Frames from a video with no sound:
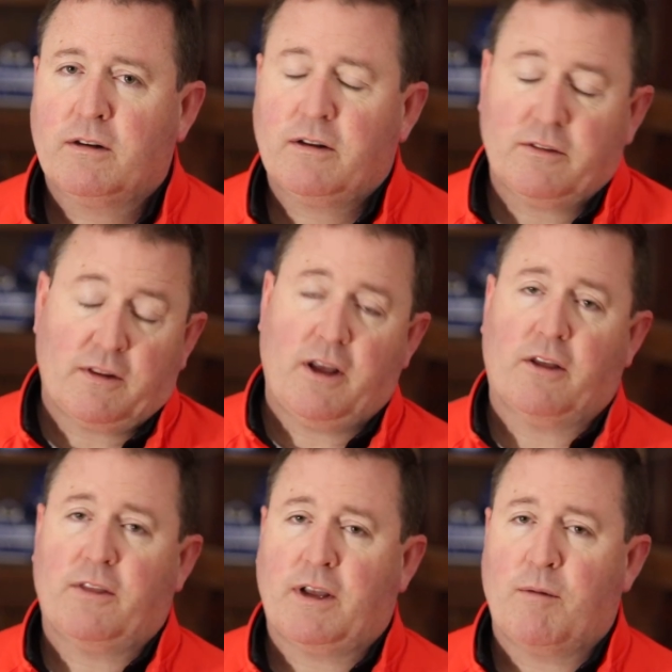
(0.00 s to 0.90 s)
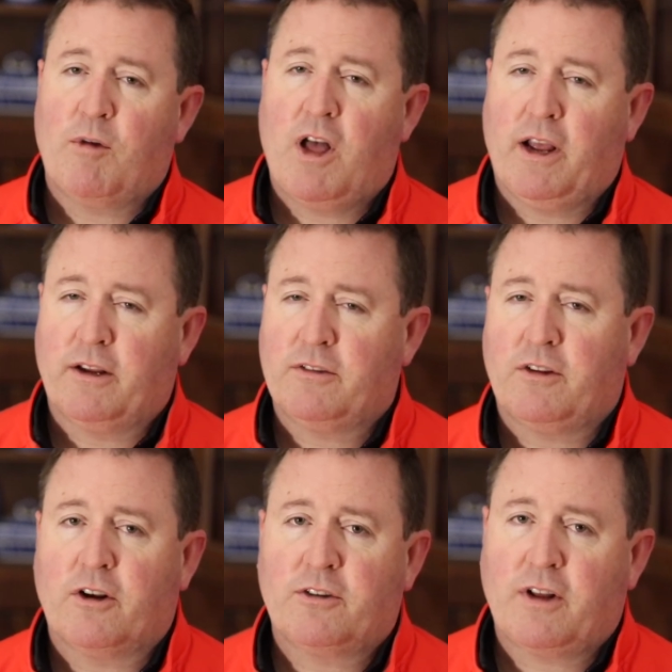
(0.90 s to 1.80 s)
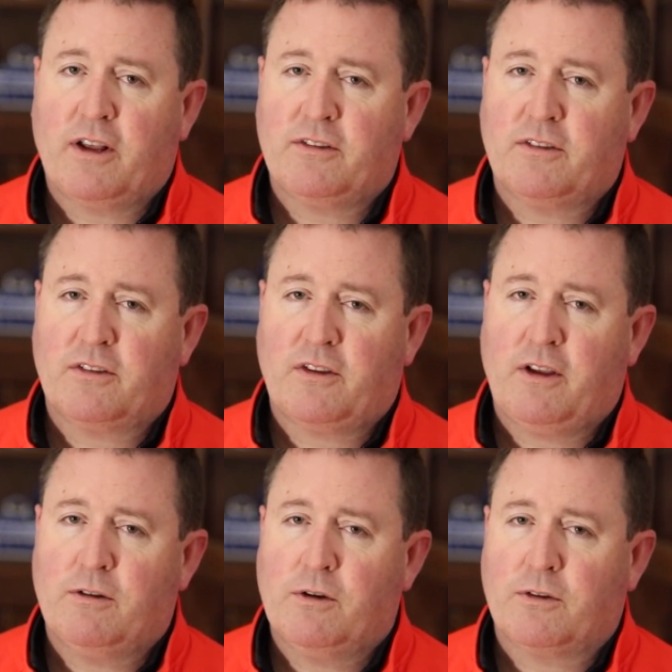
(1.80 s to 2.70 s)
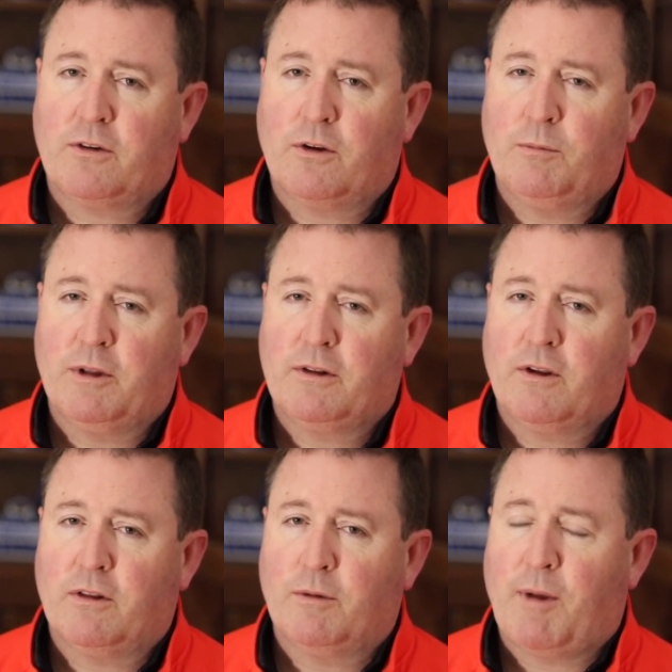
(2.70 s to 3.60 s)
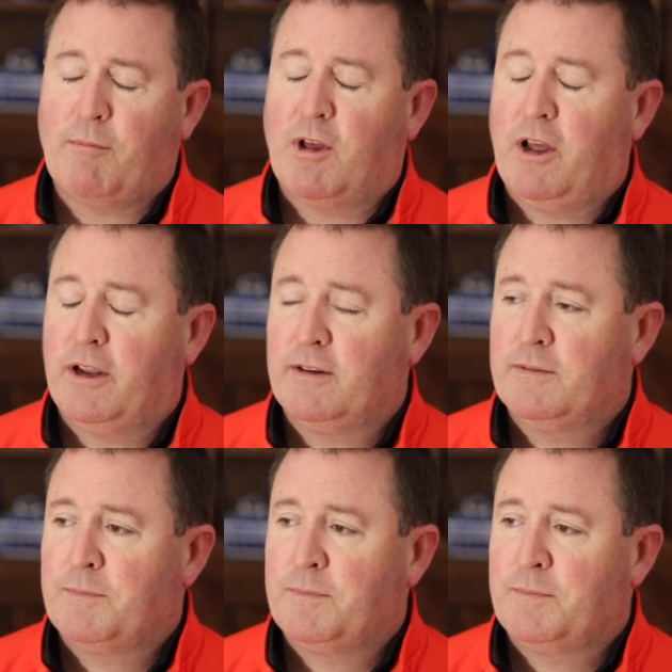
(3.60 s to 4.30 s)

Because they all think I'm lying, because the Archdiocese of St. Louis told them I'm lying.